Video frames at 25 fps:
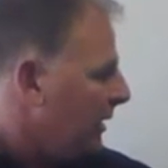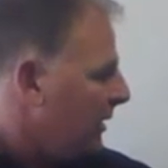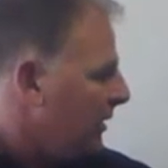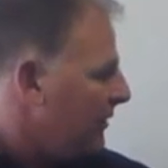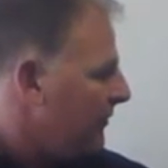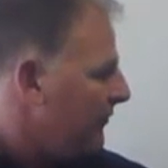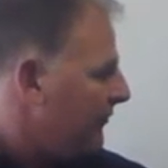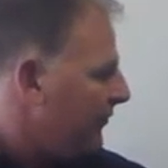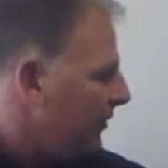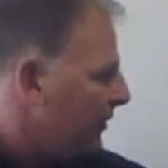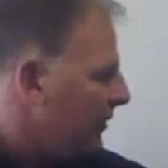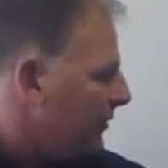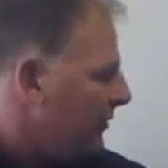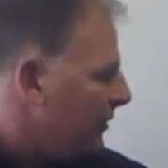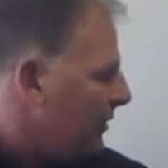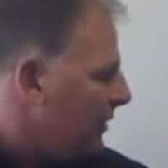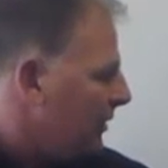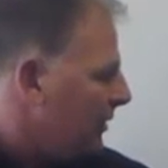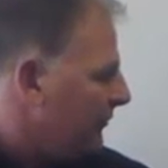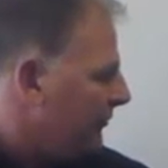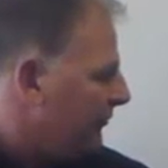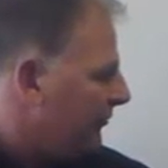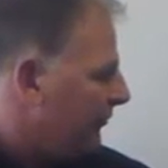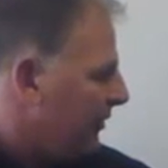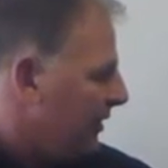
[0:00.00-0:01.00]

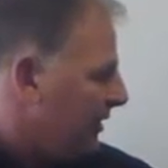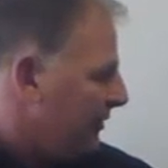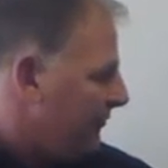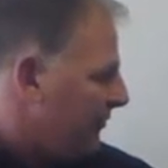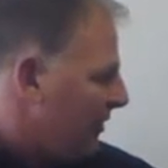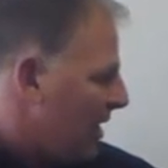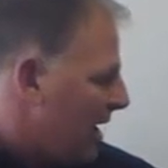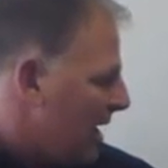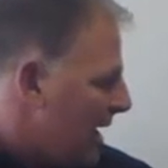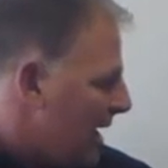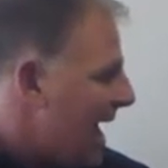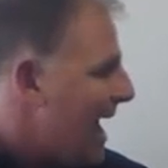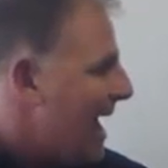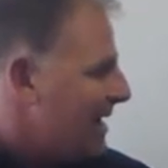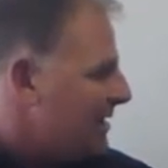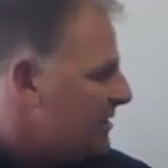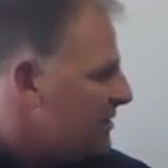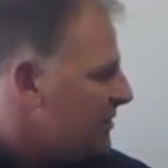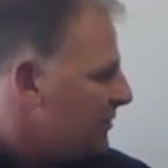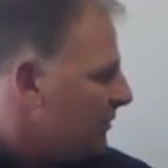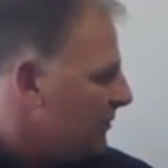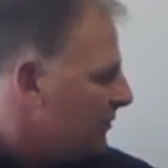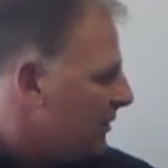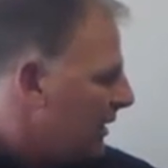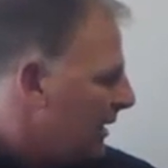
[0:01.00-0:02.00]
if I had
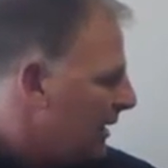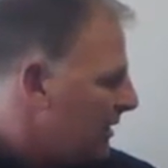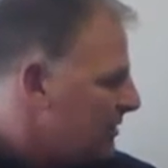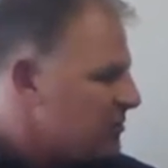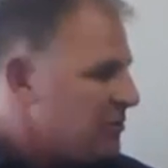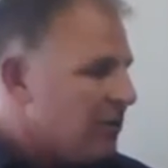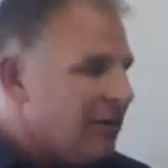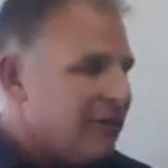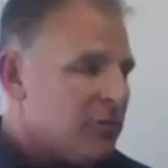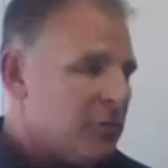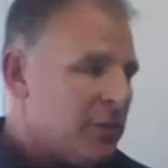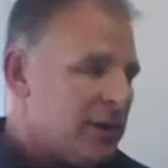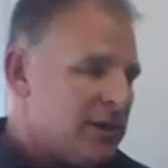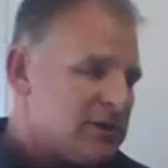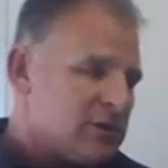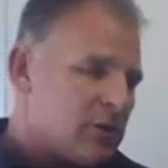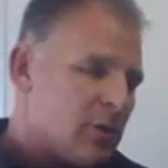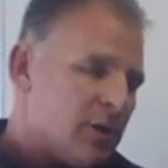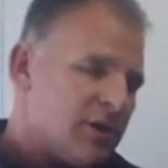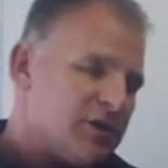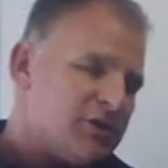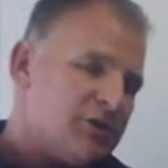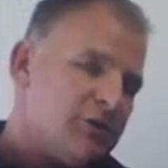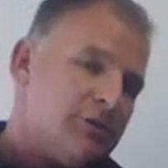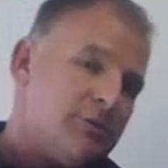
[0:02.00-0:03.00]
to answer everybody's
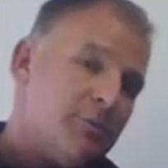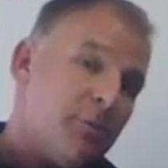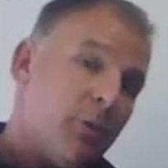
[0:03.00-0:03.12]
questions.